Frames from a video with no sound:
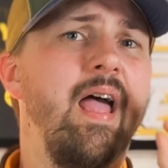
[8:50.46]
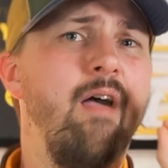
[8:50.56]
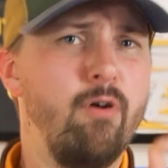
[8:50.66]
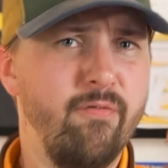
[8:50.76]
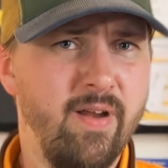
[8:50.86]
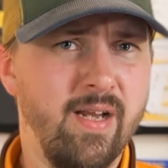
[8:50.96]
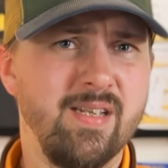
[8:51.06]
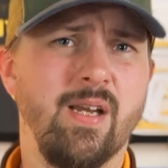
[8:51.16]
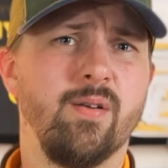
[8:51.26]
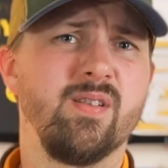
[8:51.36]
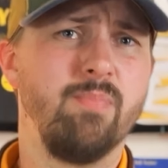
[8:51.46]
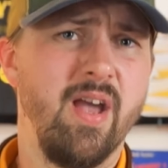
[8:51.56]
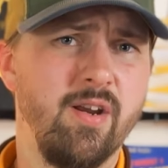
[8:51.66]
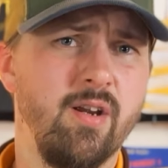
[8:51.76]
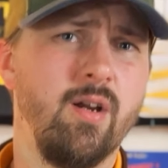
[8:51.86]
everything sounds
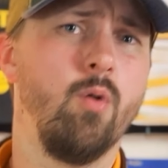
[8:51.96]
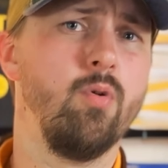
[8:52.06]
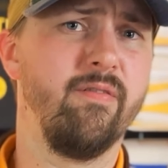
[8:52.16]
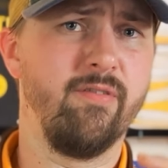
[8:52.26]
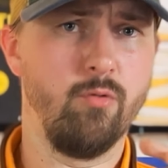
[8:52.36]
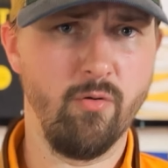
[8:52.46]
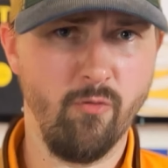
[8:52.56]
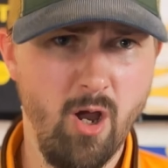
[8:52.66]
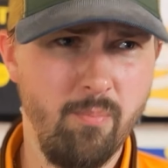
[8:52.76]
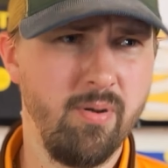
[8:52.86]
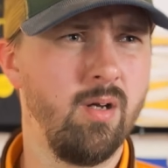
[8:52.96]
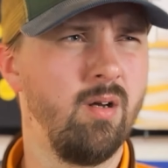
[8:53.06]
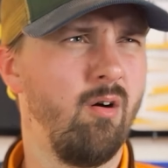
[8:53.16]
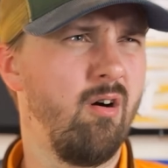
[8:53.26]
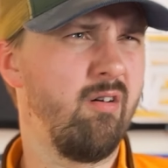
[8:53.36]
better with reverb
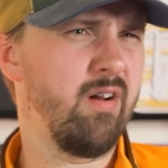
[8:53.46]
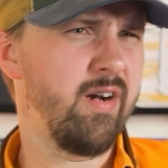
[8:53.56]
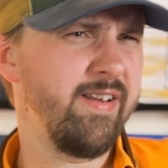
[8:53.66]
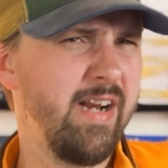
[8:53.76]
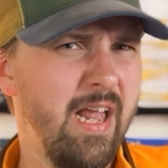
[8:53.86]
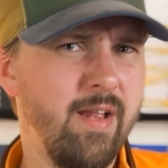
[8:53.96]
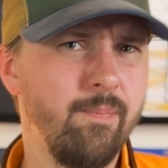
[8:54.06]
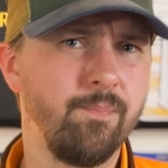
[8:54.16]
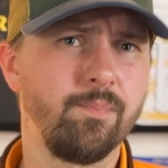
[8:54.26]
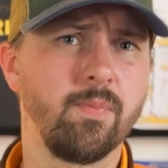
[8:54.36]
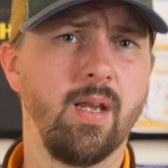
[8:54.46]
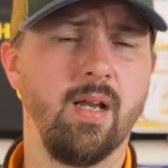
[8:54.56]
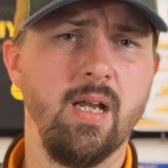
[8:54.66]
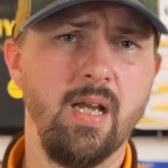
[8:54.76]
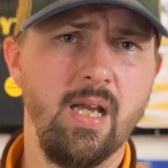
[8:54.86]
or a little delay.
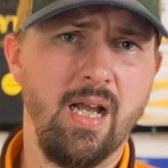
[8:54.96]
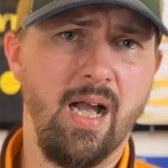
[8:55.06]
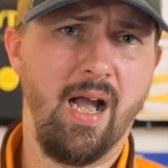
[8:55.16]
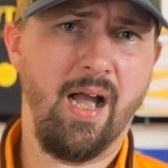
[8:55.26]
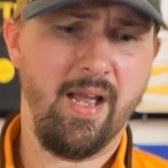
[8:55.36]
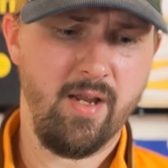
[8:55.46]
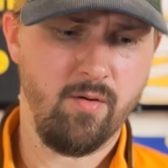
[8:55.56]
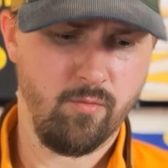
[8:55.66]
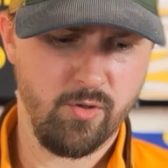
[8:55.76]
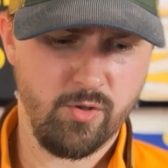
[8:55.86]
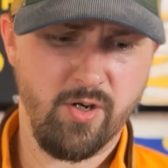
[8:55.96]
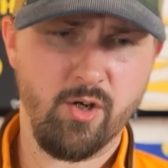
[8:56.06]
I would